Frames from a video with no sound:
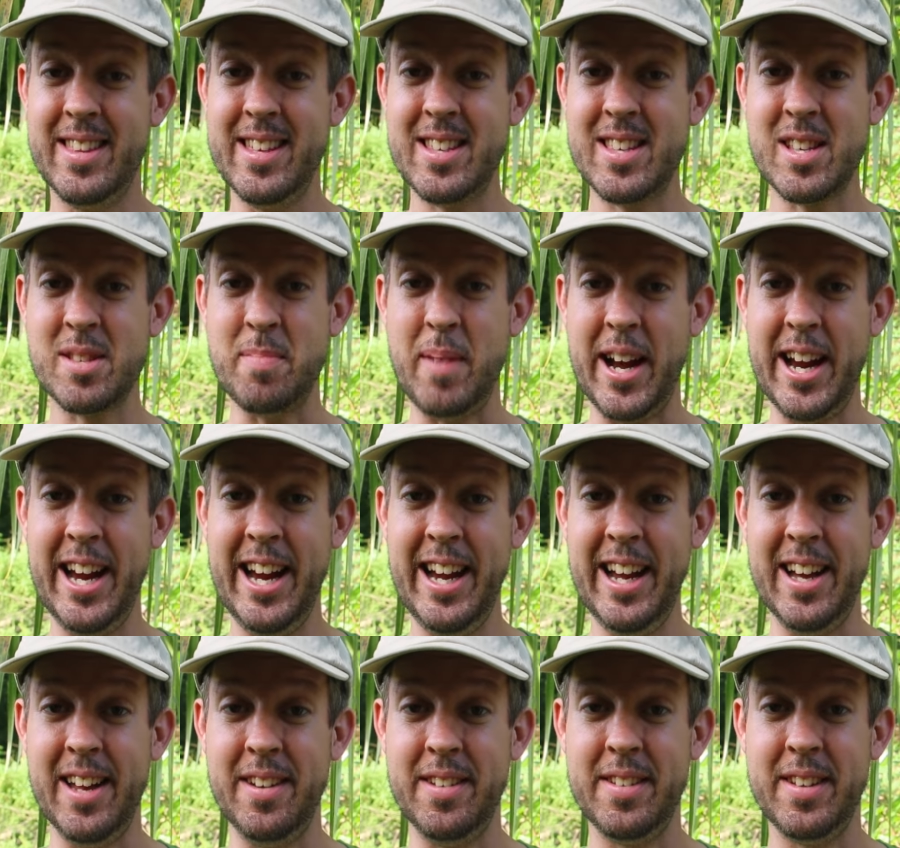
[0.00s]
This is my
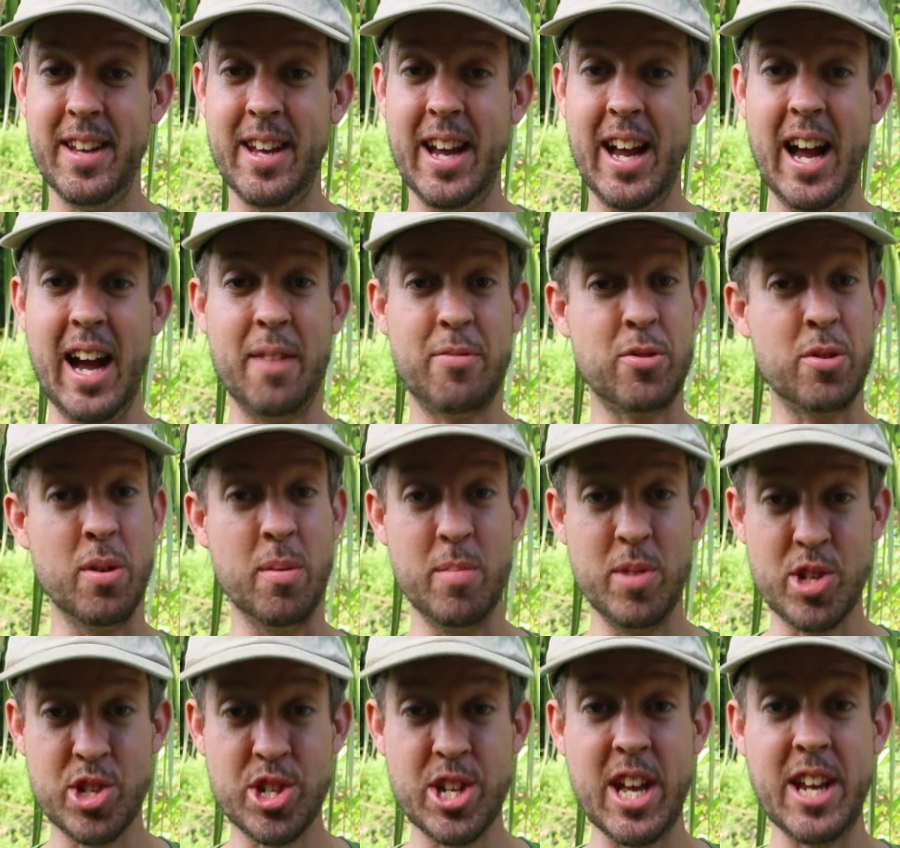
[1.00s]
hand. After a
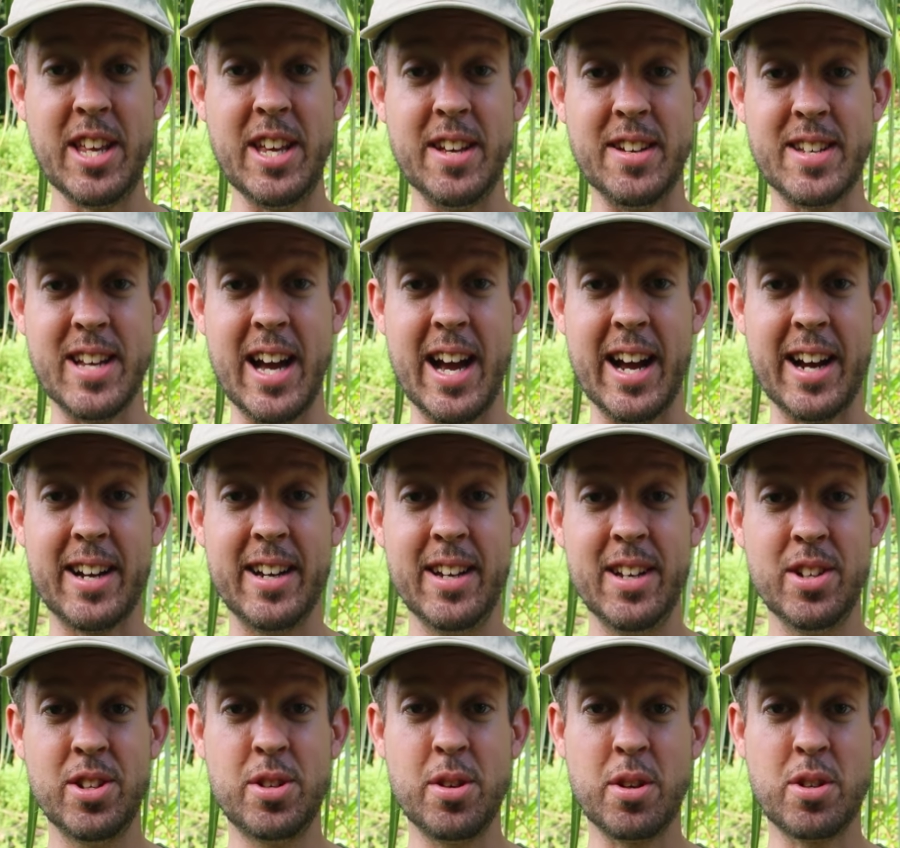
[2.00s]
machete attack,
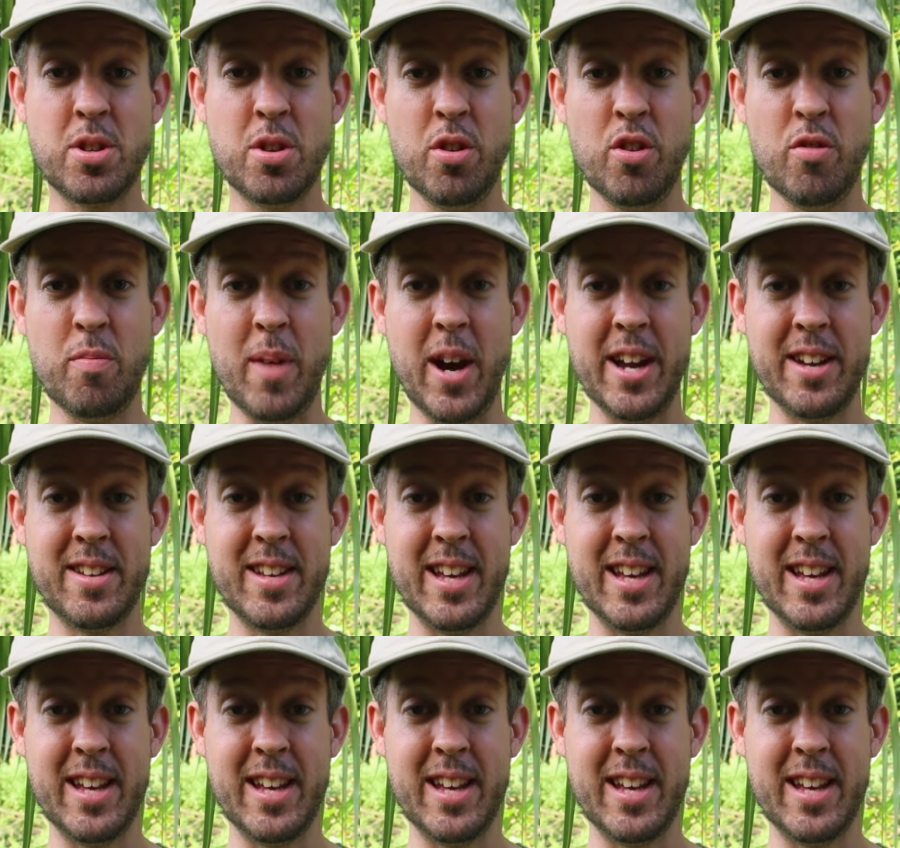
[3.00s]
took two of my